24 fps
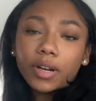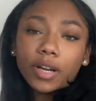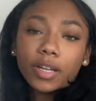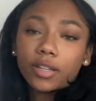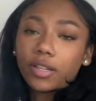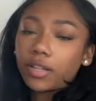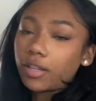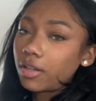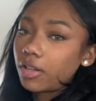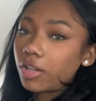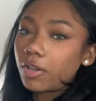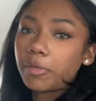I
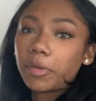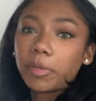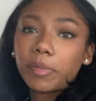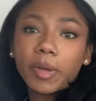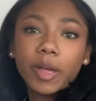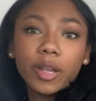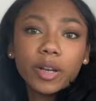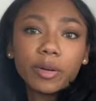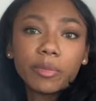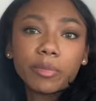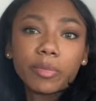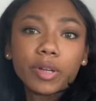look a little bit
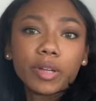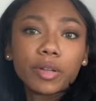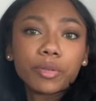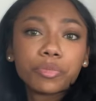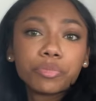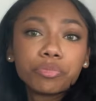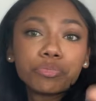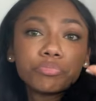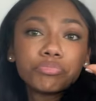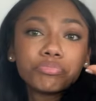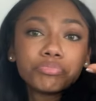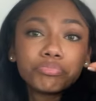better, but
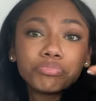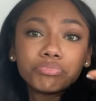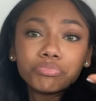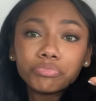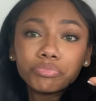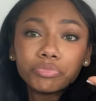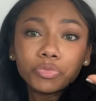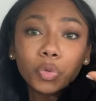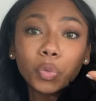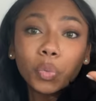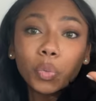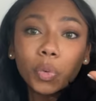
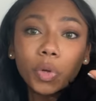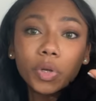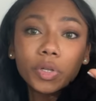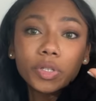we'll